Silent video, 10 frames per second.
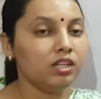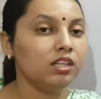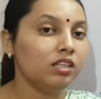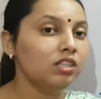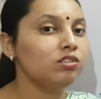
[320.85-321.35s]

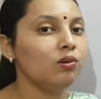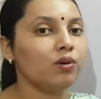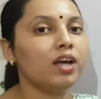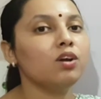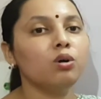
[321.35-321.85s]
This you
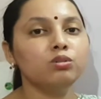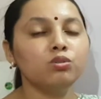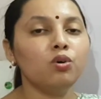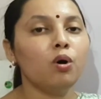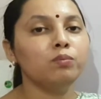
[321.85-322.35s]
can
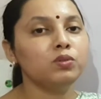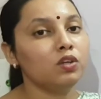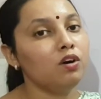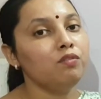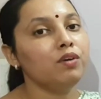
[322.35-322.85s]
also
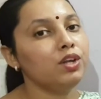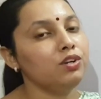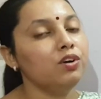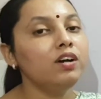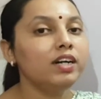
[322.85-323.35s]
observe in
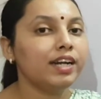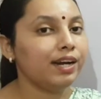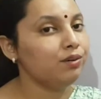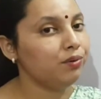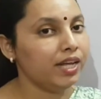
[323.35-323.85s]
your
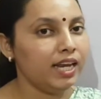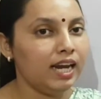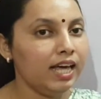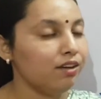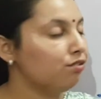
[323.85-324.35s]
day-to-day
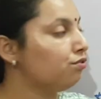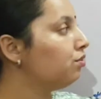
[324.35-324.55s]
life.